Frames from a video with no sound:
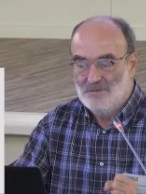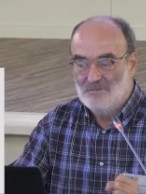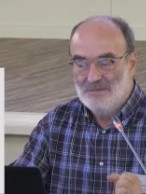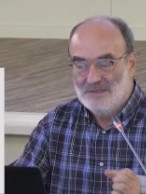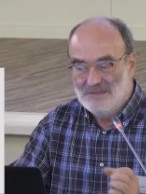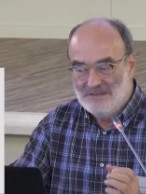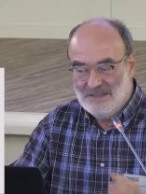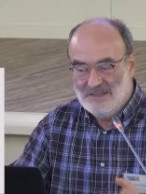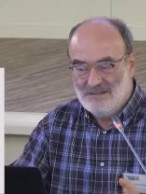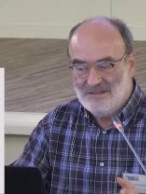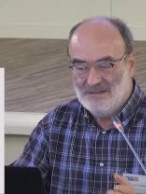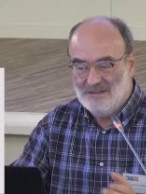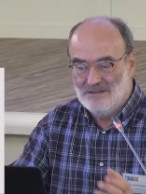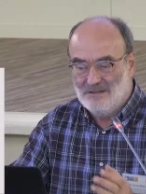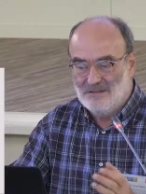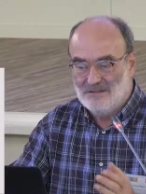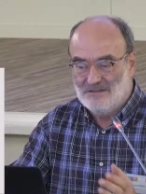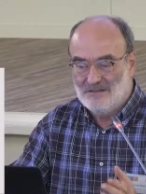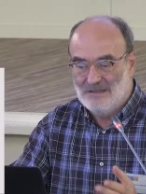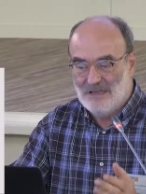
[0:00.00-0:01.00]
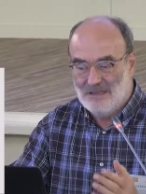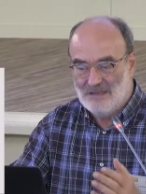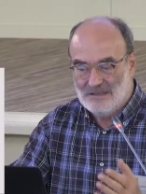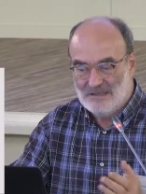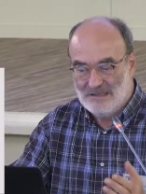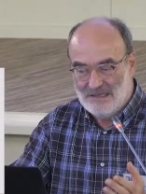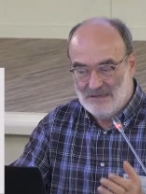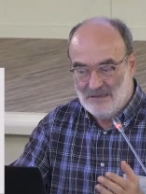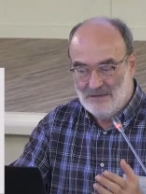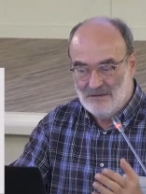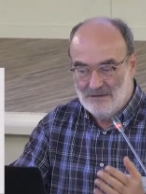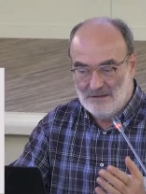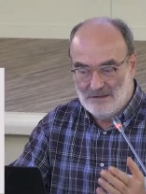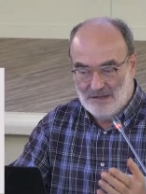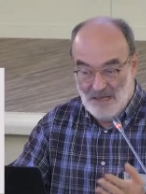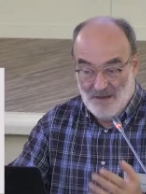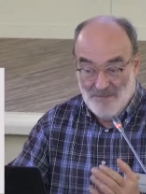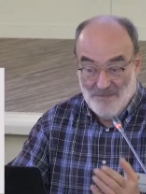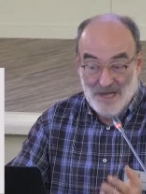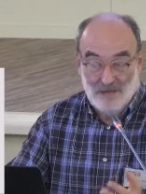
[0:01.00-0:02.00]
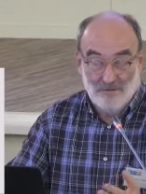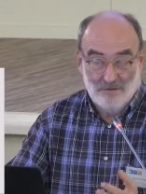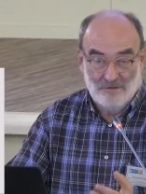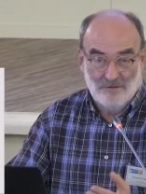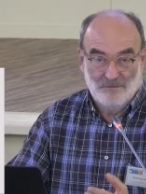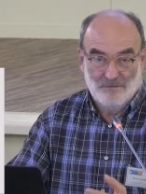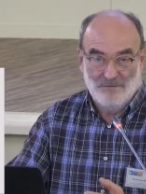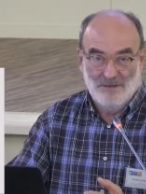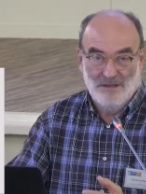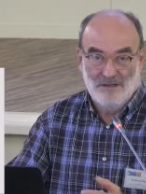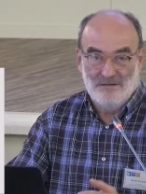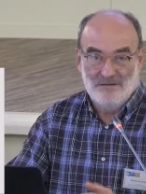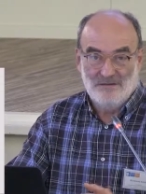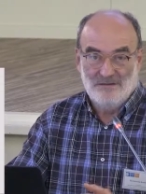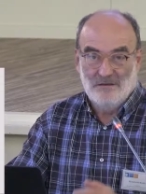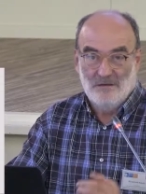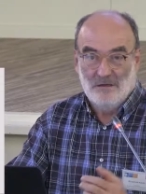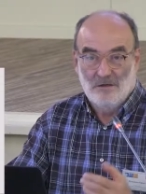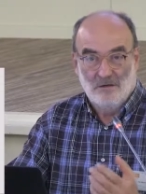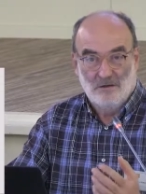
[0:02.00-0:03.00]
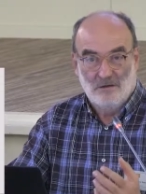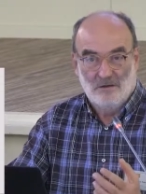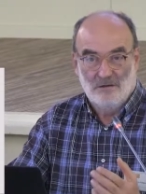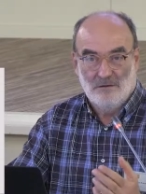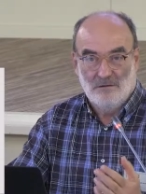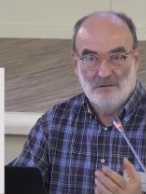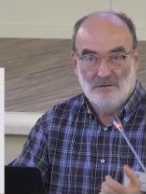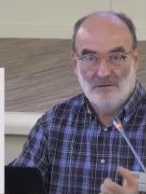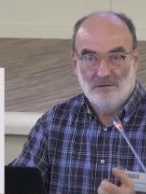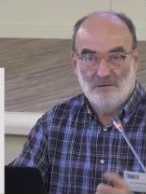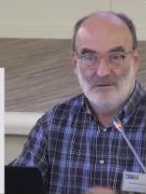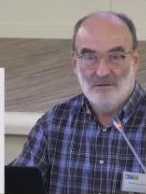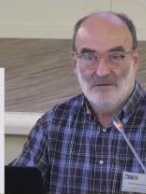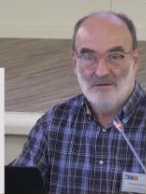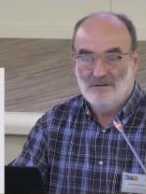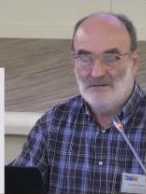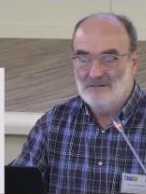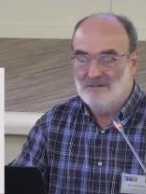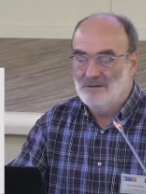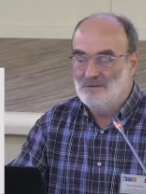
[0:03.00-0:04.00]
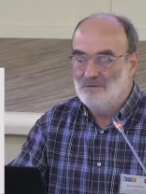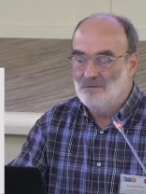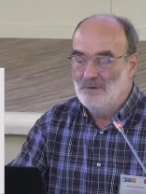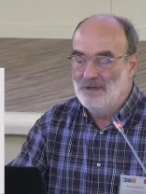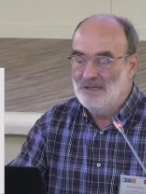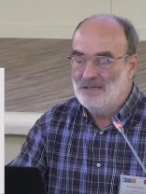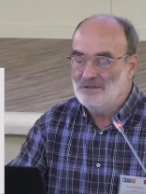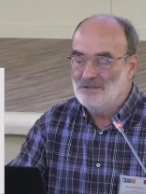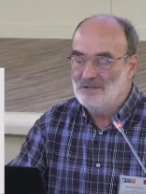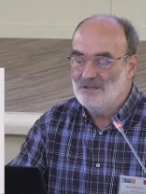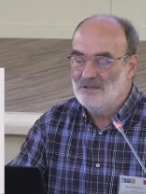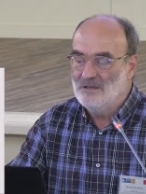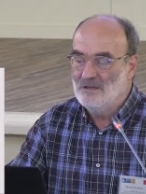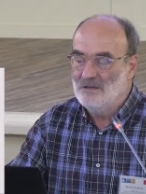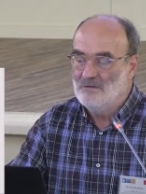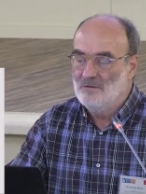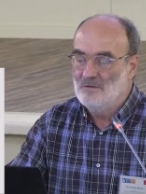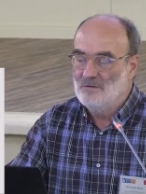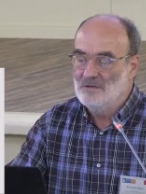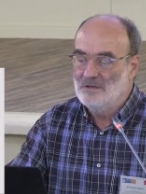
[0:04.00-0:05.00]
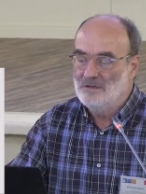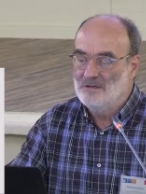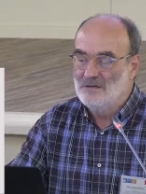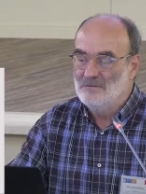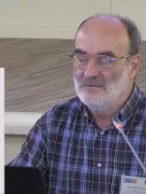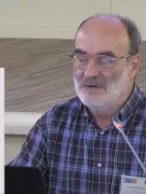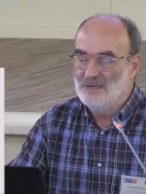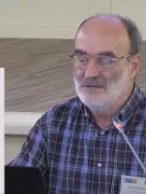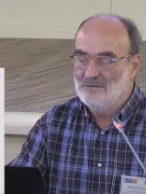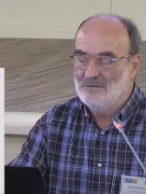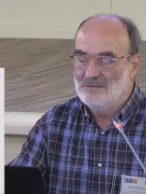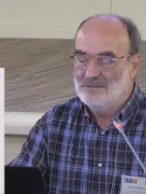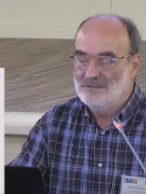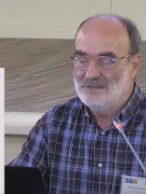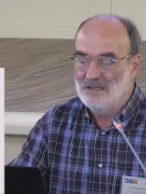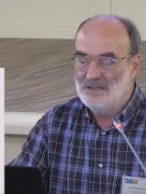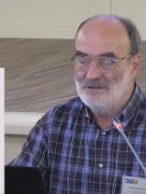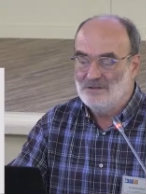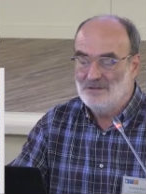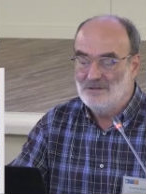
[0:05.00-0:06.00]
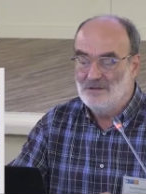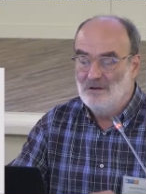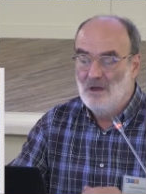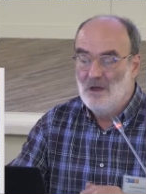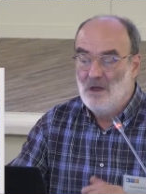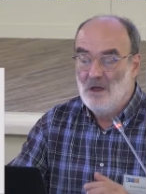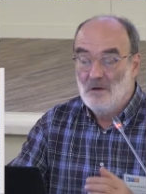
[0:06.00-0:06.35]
resistance that came out of this uh, uh, uh, situation during the Great Recession